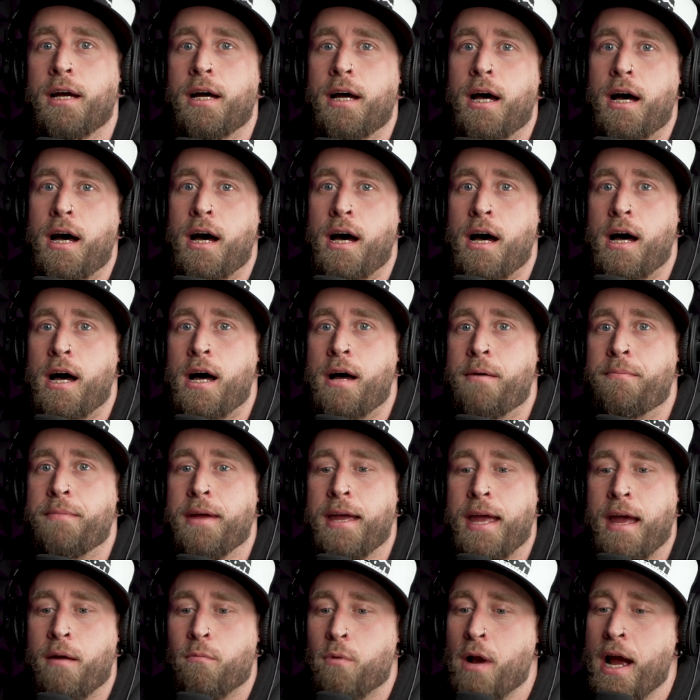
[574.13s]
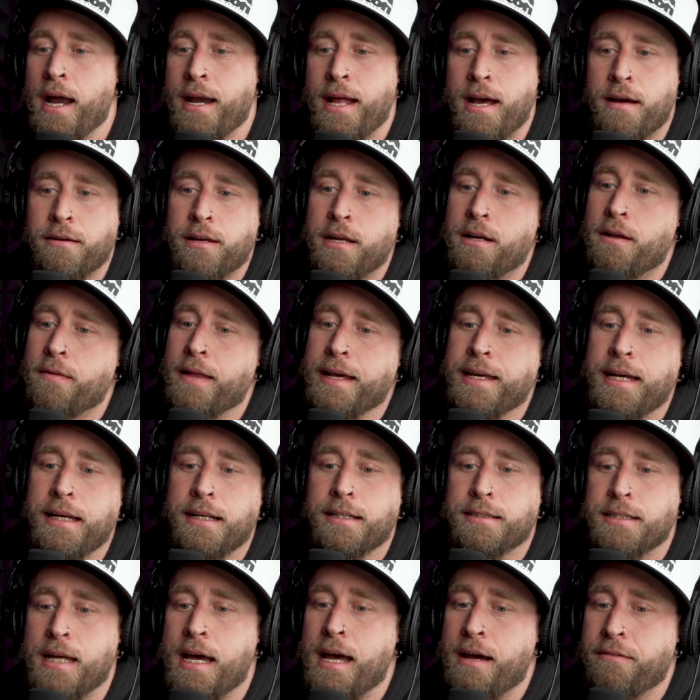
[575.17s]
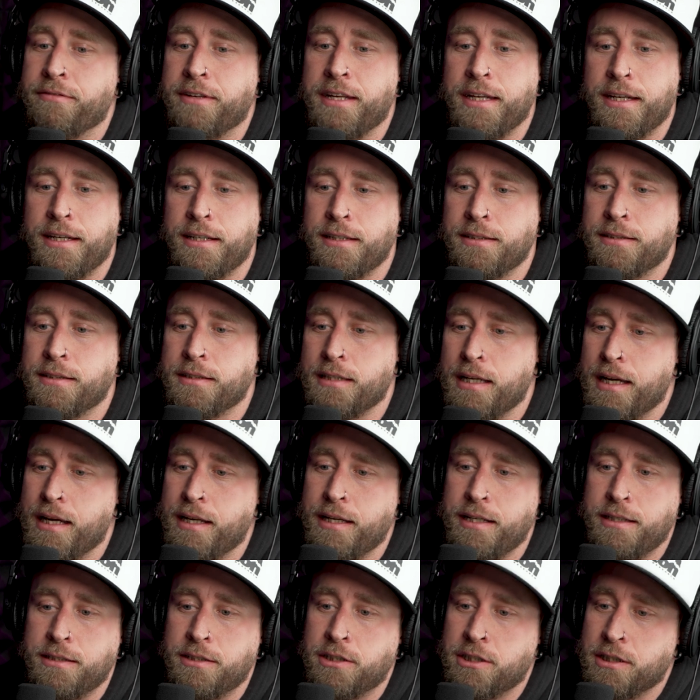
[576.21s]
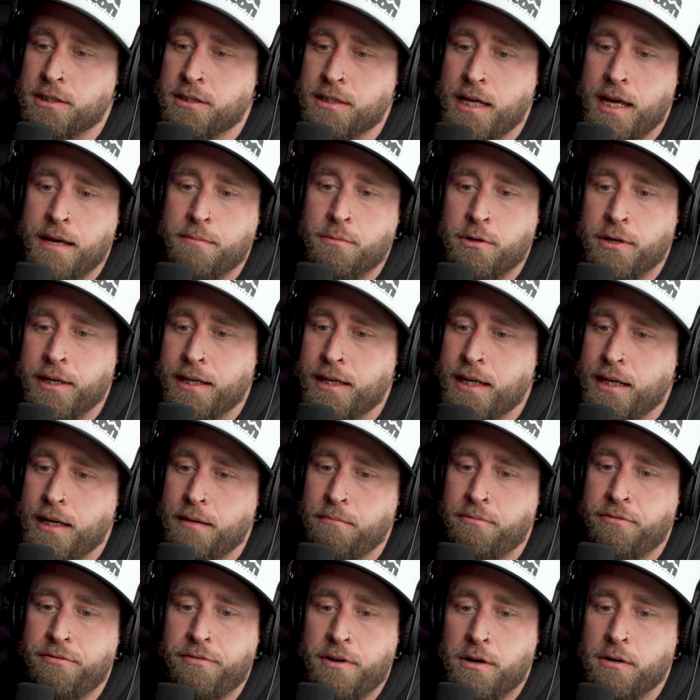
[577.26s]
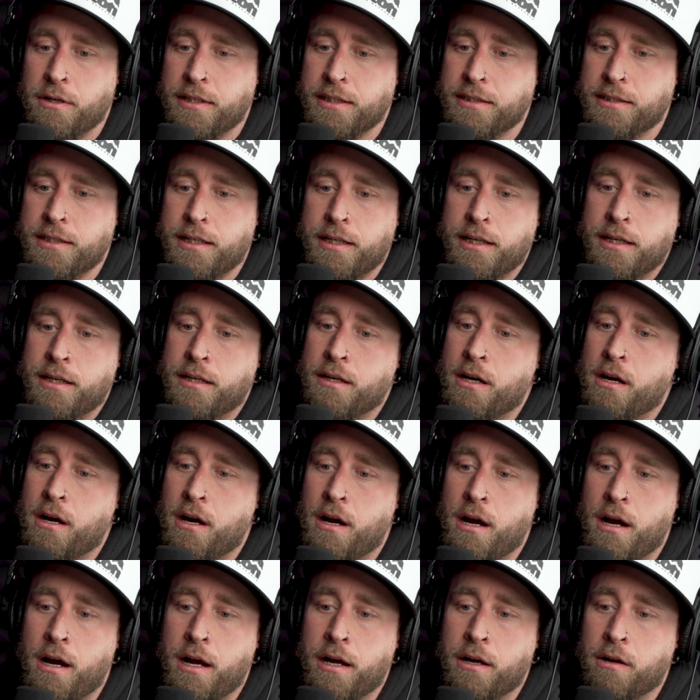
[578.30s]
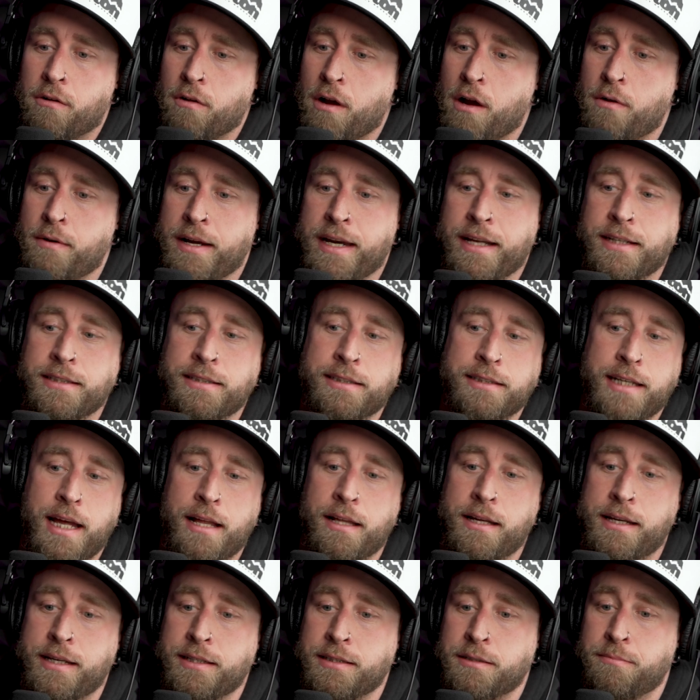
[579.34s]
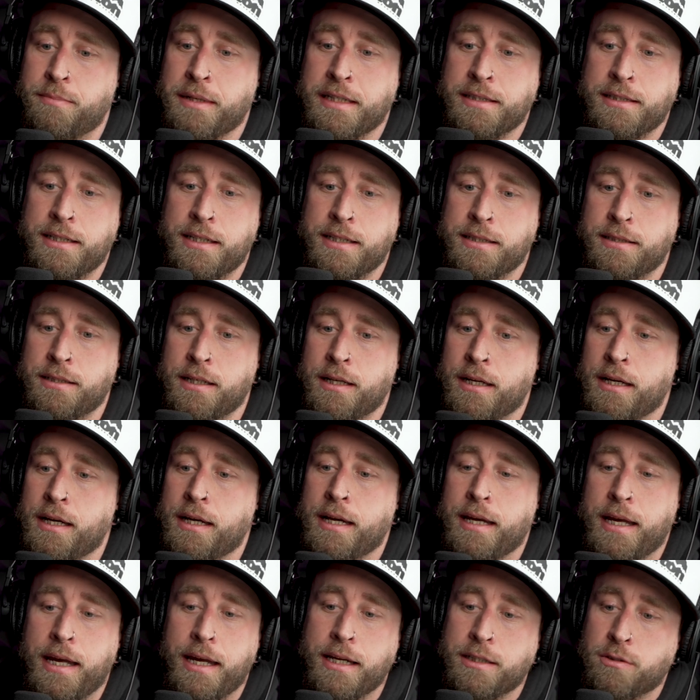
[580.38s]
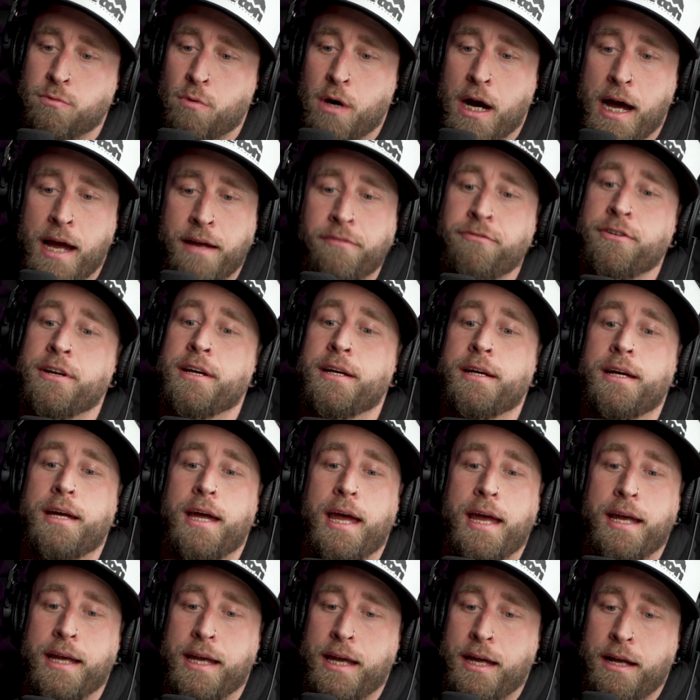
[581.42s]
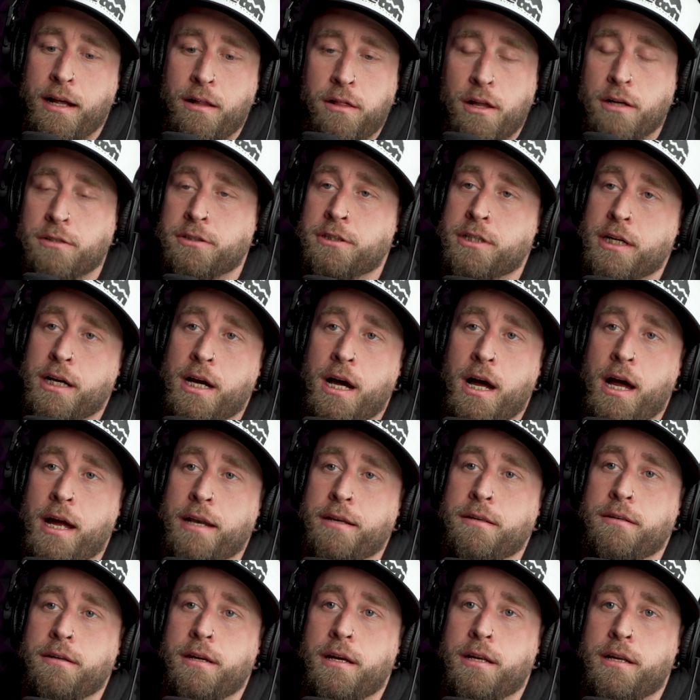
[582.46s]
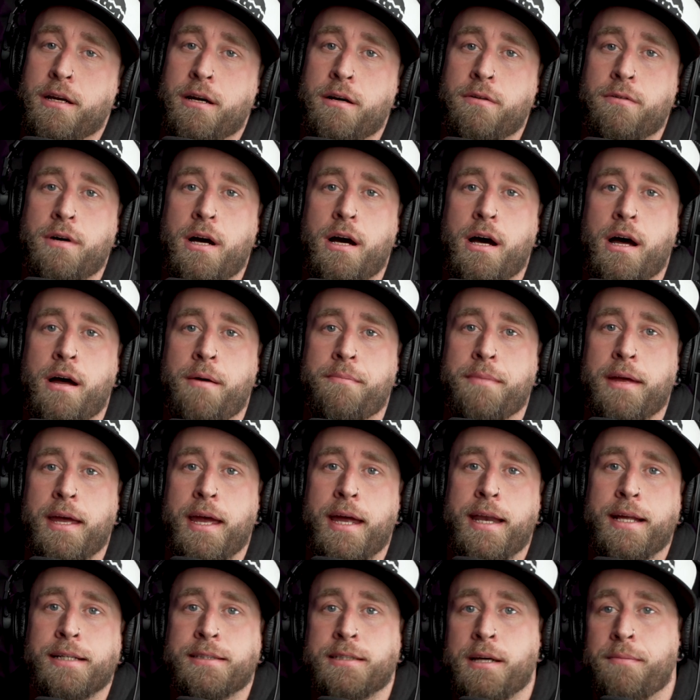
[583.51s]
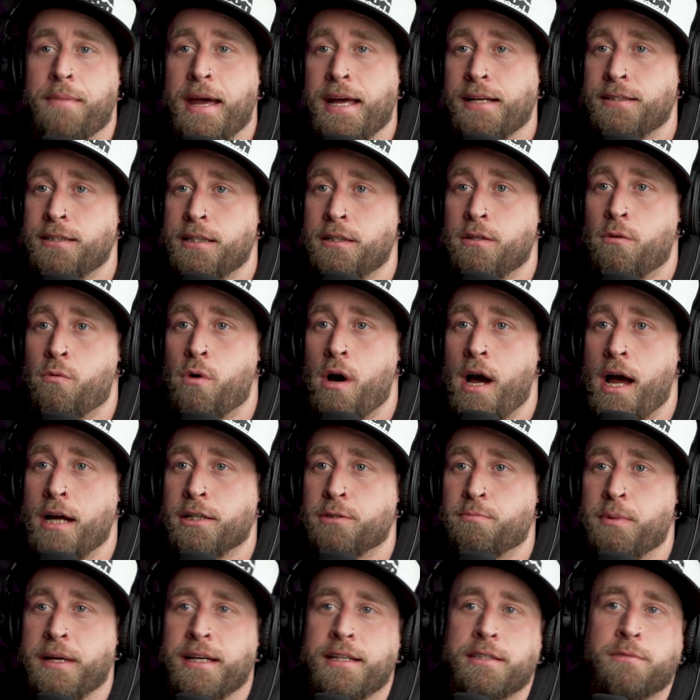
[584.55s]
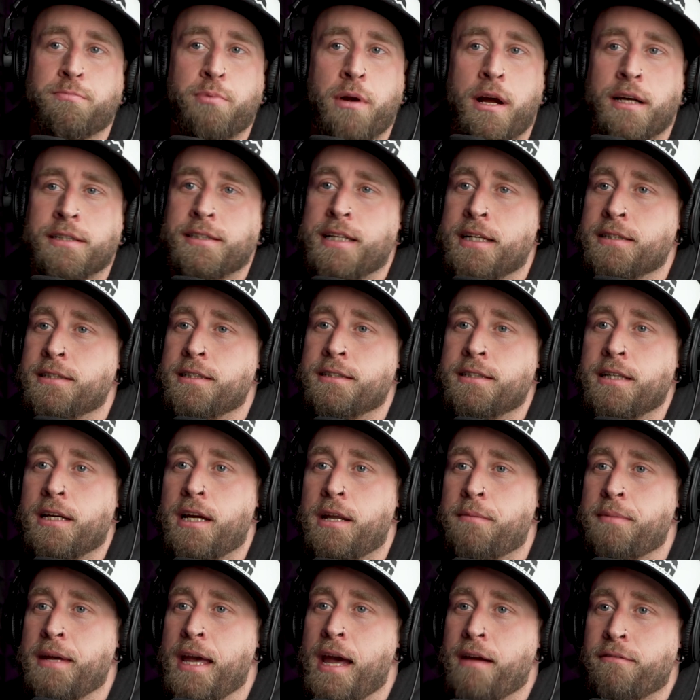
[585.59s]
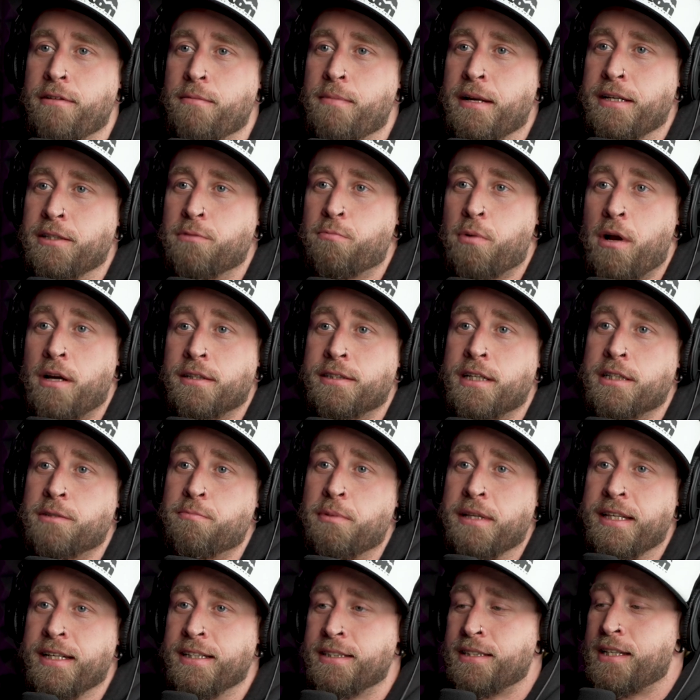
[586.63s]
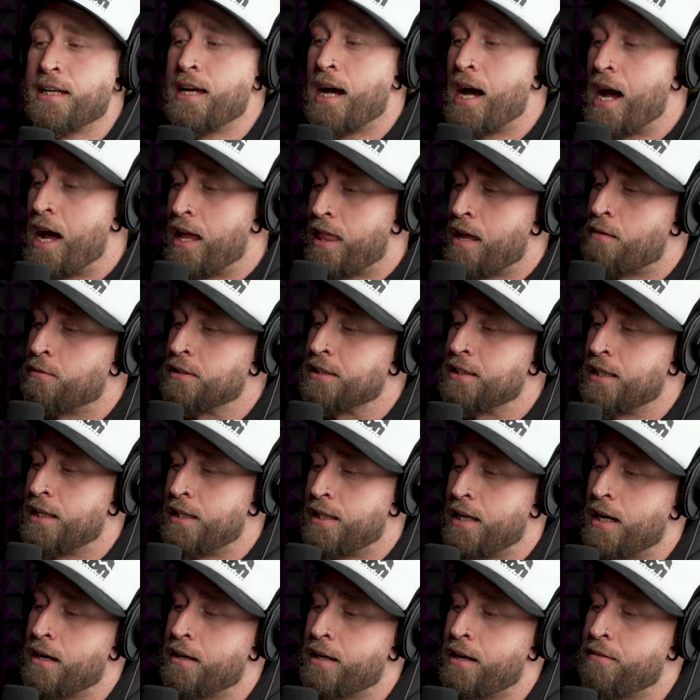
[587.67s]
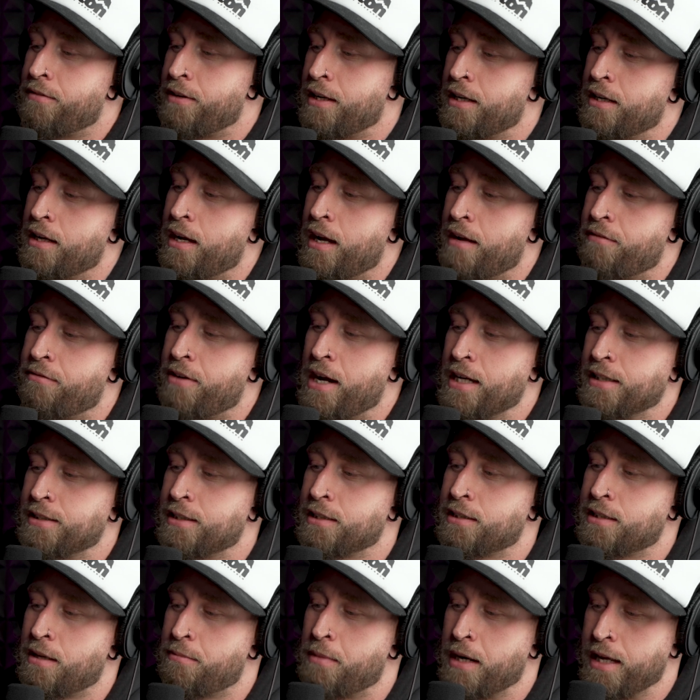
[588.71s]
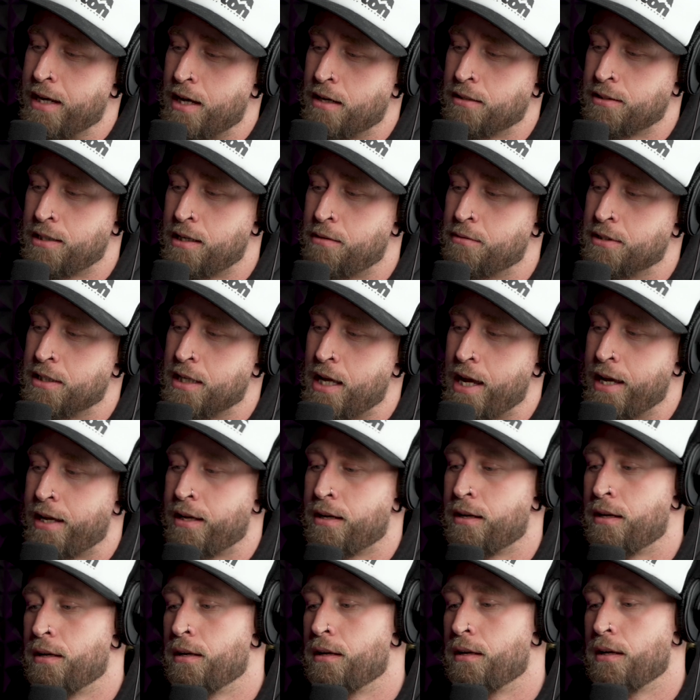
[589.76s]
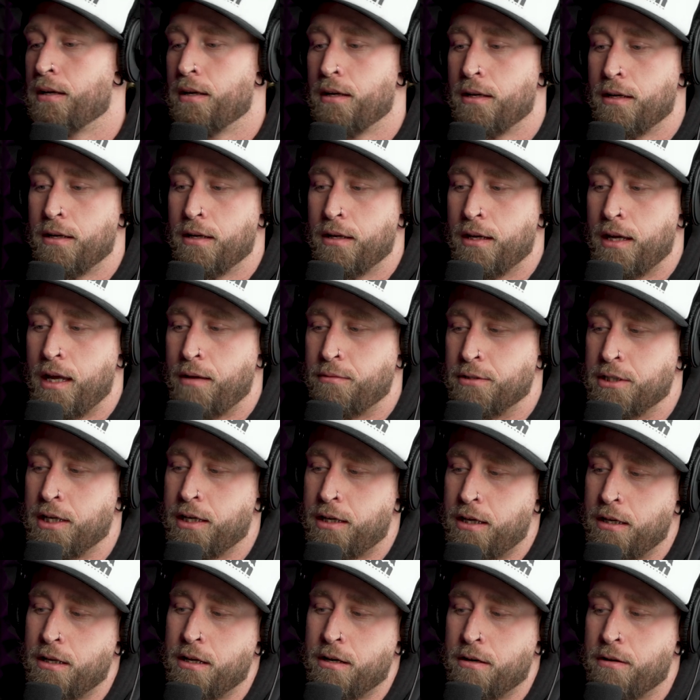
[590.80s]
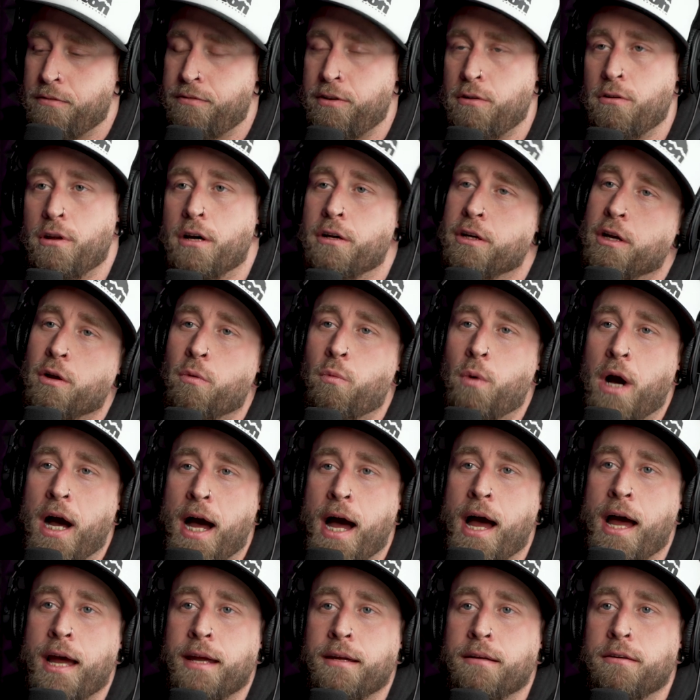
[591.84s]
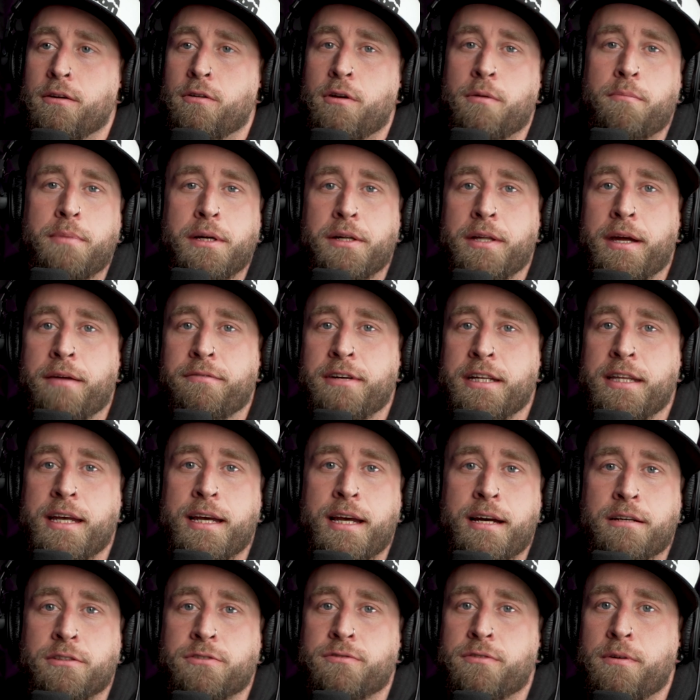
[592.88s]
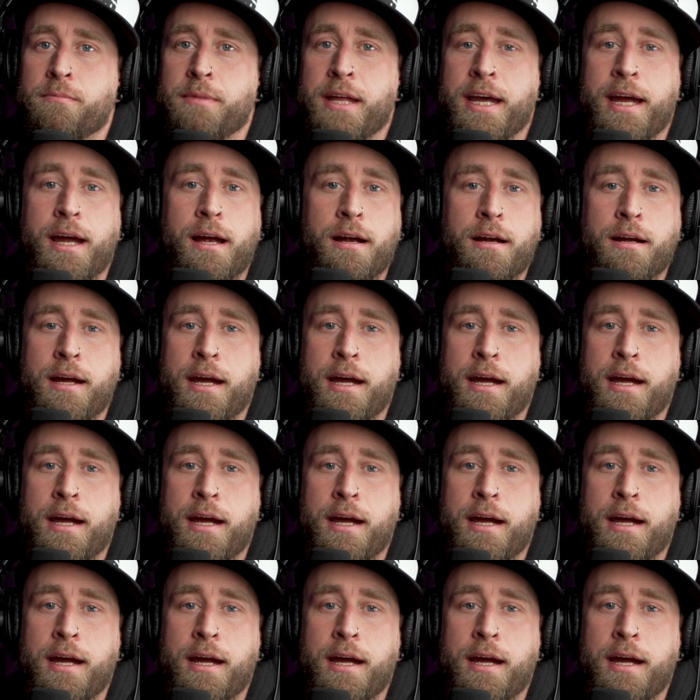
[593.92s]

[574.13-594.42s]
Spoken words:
And right now, you know, like he doesn't have kids and he's just able to keep focusing on growing and scaling his business, his wife, and getting close to God, you know? And it's amazing to watch, but his process isn't going to be everybody's process. But this guy that was in there giving advice to somebody else, he was like, you know, if you know your why, you can build everything else from there.